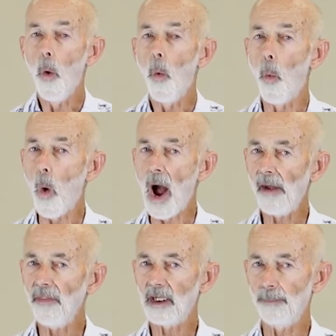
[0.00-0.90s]
While
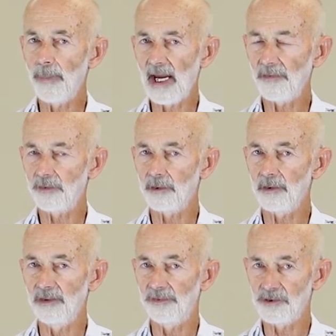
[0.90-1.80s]
the capacitor
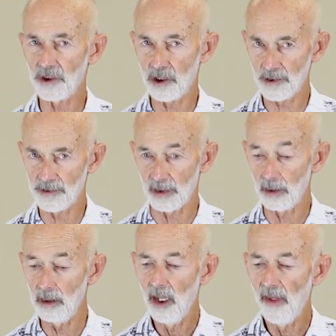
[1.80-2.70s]
is
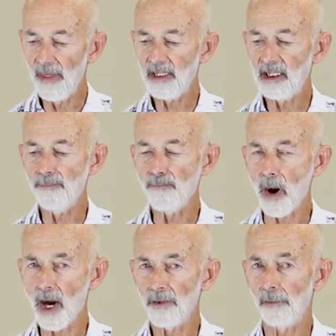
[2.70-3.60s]
charging, they can
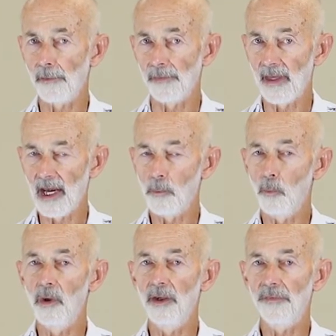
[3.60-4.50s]
monitor that
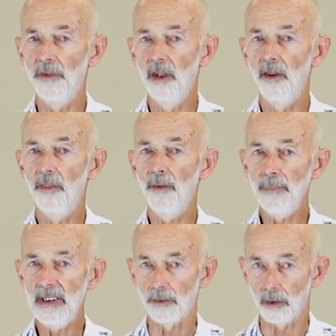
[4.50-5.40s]
with the
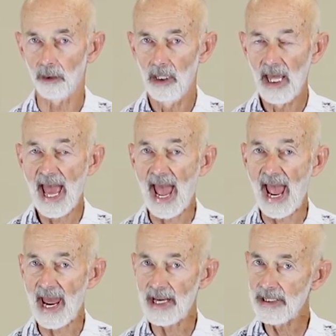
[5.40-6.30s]
meter.
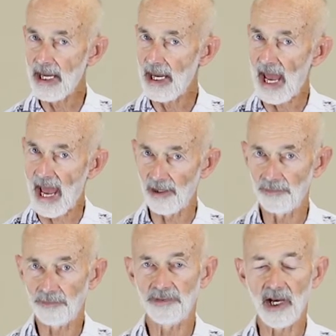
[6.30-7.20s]
And
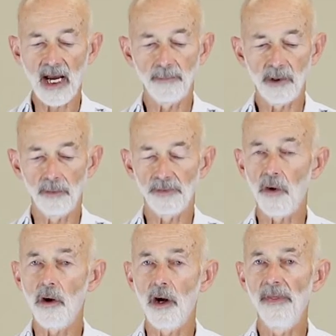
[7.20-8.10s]
as time goes
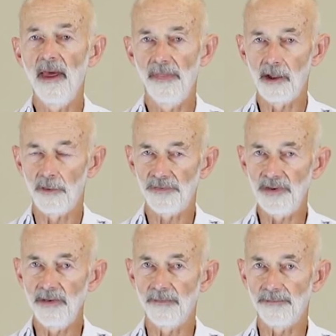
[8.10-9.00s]
on, they'll
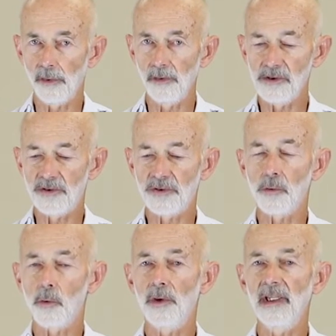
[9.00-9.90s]
see the voltage
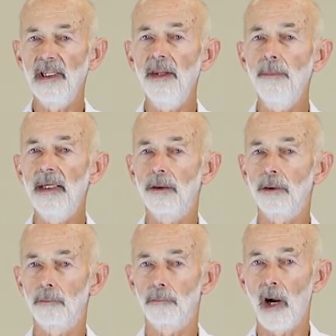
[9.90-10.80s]
stored in the
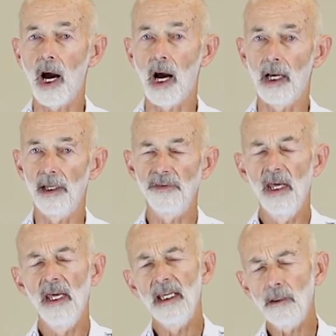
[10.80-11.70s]
meter rise.
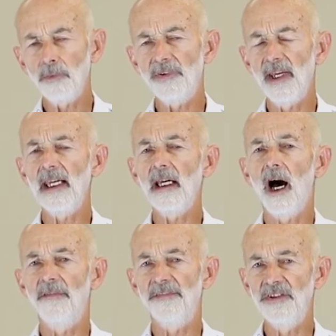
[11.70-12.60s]
It will take
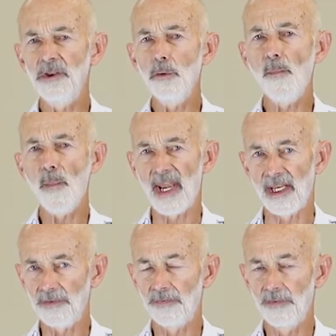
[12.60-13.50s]
a few
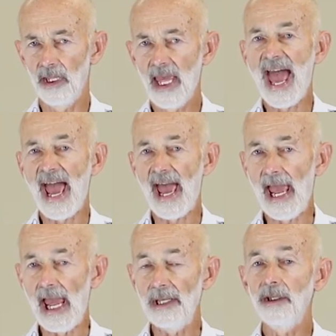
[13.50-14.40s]
minutes,
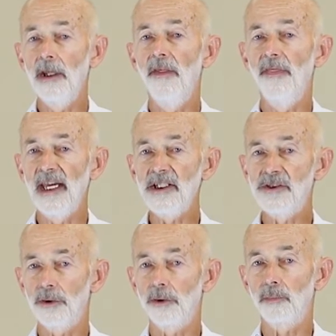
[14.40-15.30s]
and they
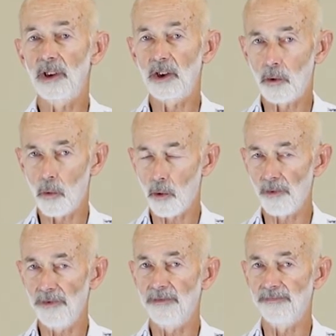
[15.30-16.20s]
should
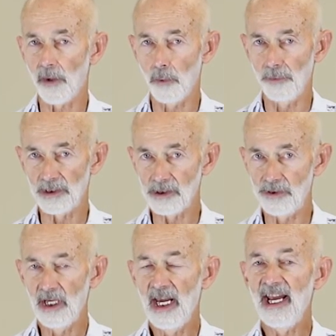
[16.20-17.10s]
record the
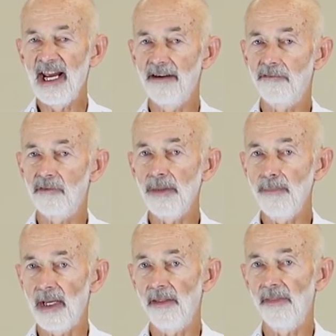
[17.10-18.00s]
voltage every
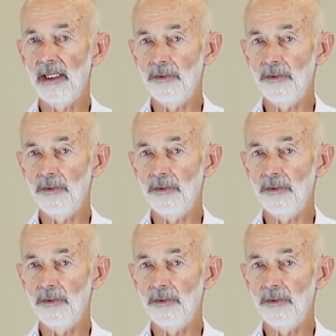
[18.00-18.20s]
minute they